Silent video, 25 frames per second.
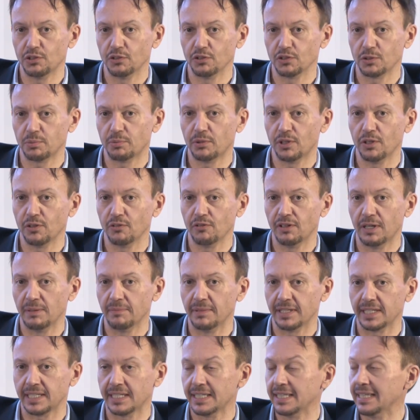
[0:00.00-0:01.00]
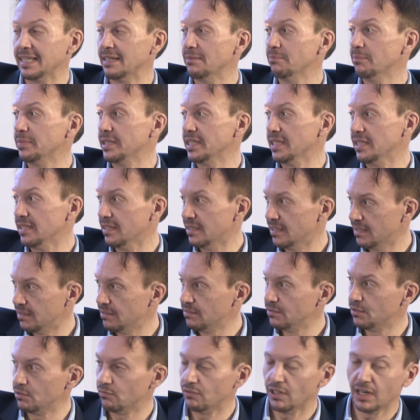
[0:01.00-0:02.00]
program that can then be
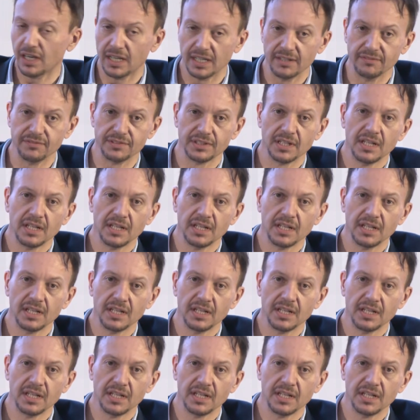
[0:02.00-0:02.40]
derived.